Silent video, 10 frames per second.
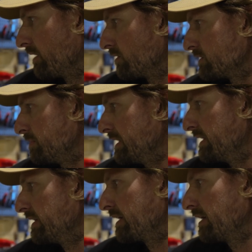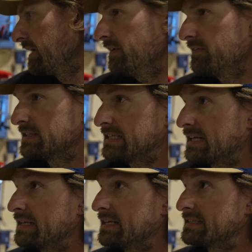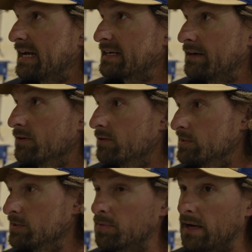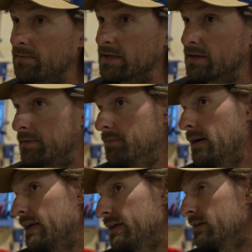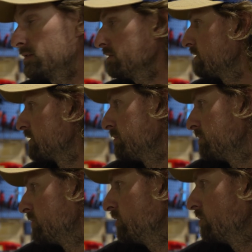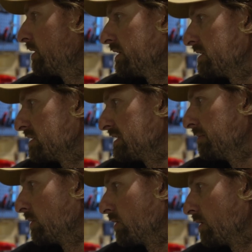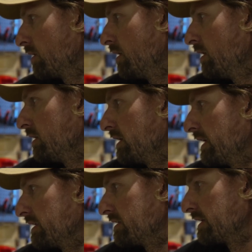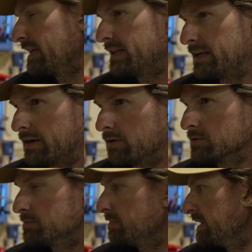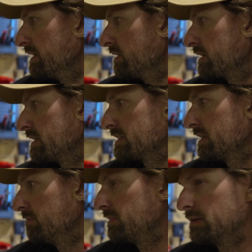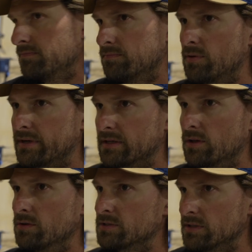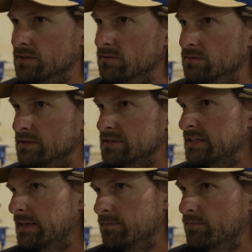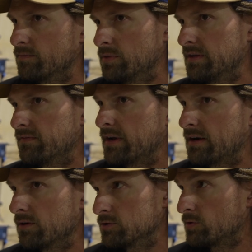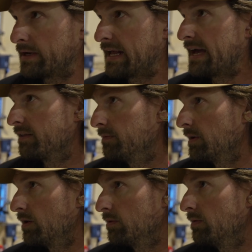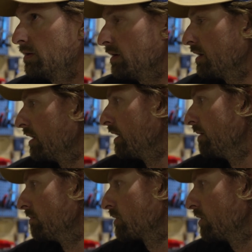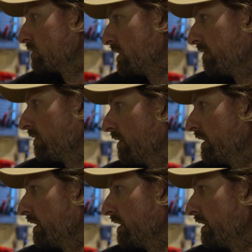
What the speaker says: arrow speed in there, even if it's not the exact arrow, because you're probably going to be buying arrows, just shoot one that's similar and to get an arrow speed, because it's going to be pretty close to the same with different arrows right out of the bow, close enough for